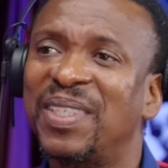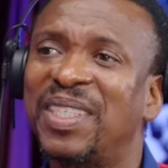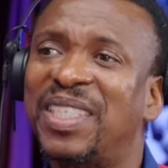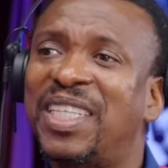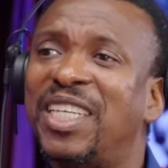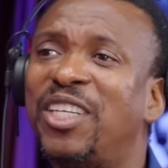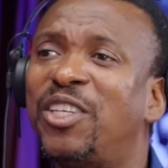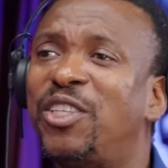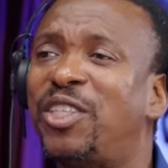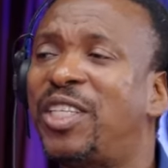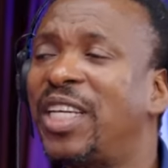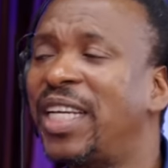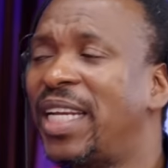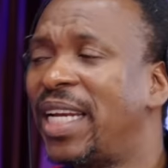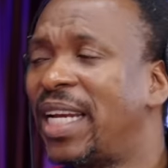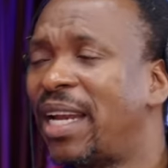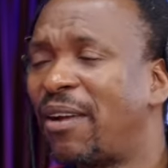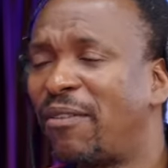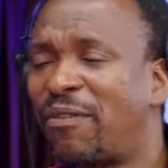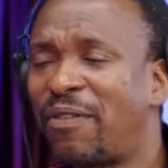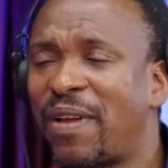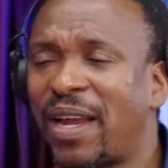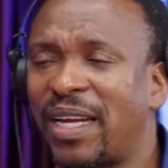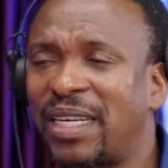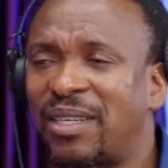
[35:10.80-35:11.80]
did it
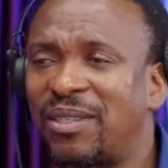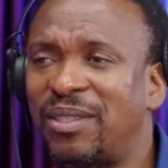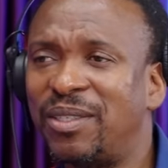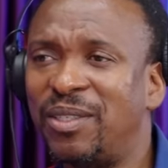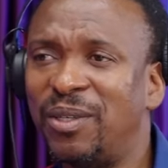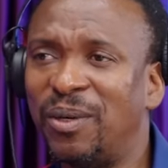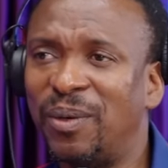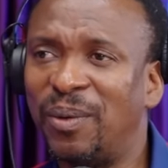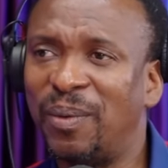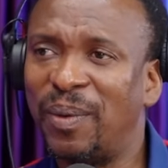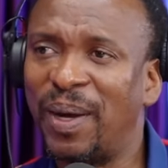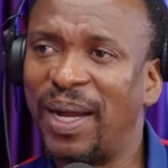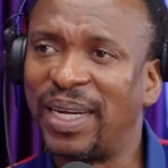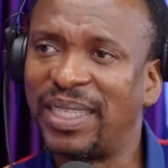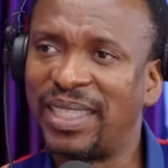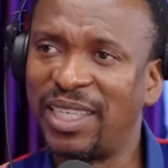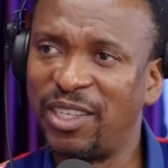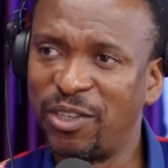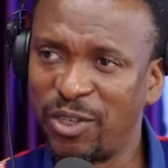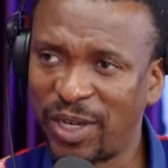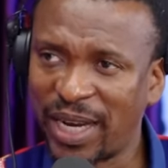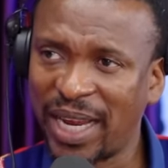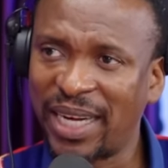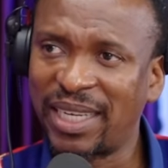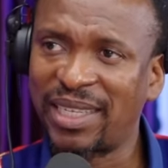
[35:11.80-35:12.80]
affect your work?
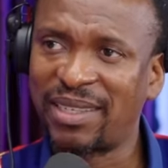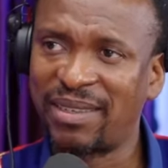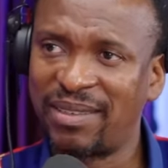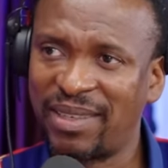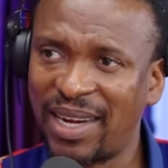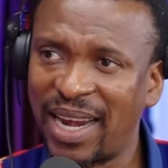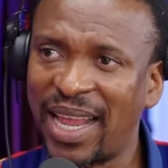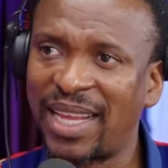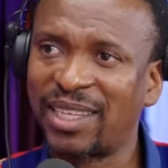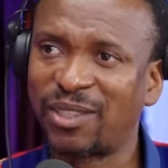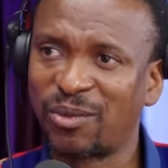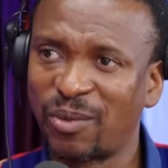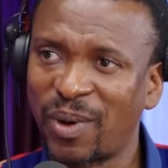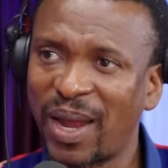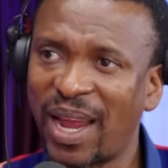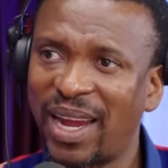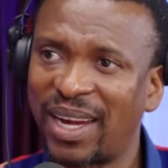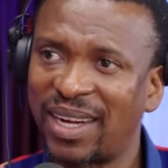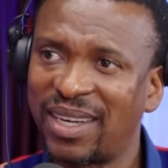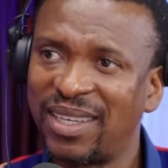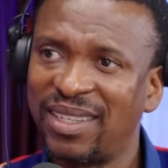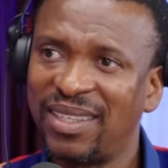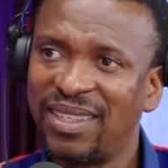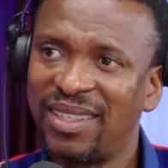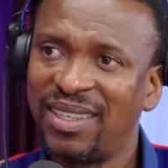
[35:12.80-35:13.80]
Did you get less
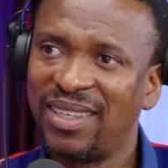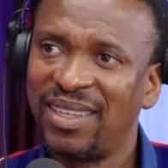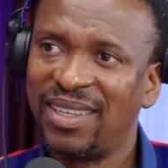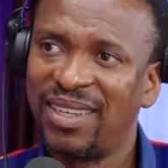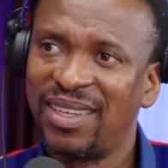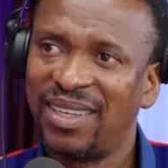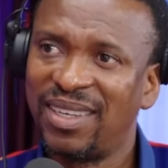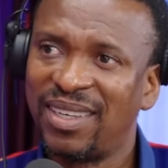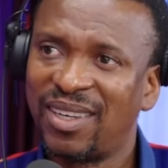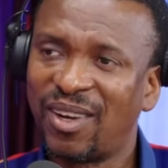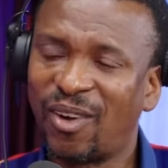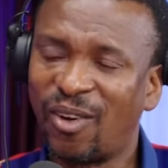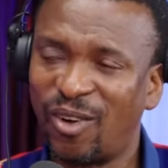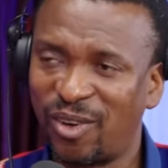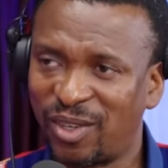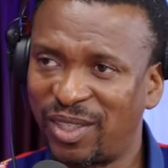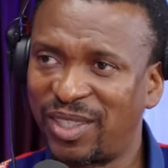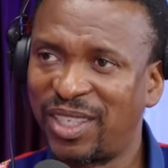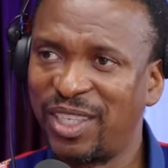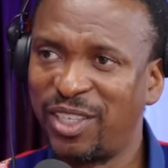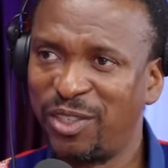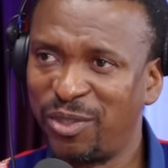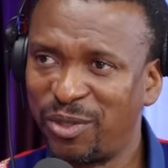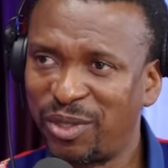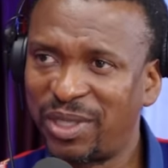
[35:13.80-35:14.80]
work? Or
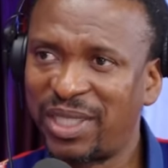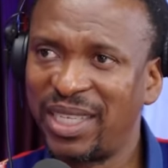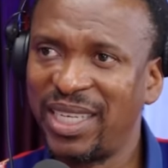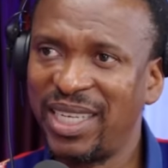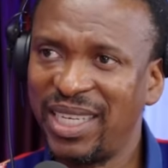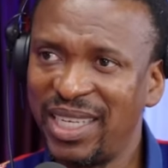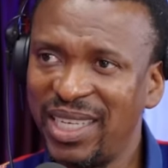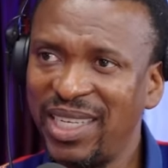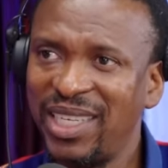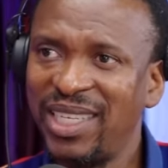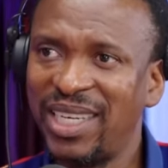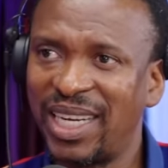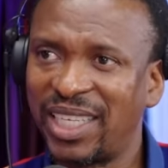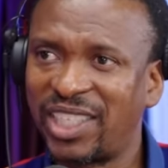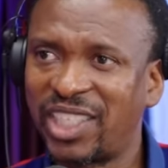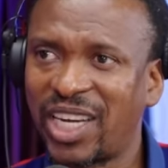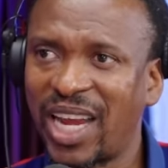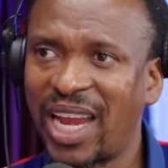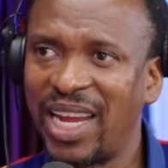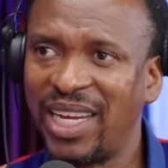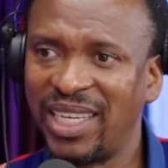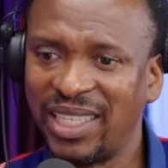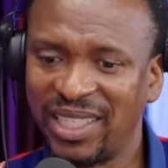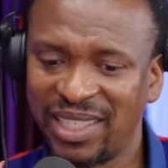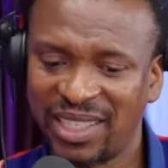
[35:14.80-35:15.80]
did you see
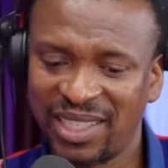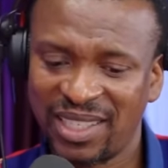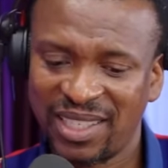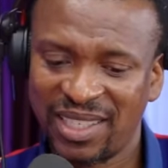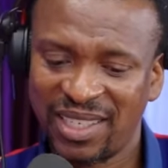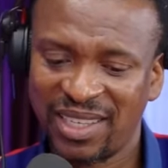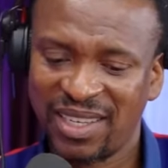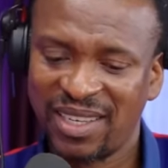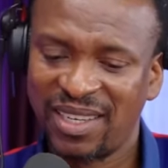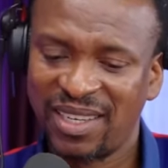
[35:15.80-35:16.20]
a change?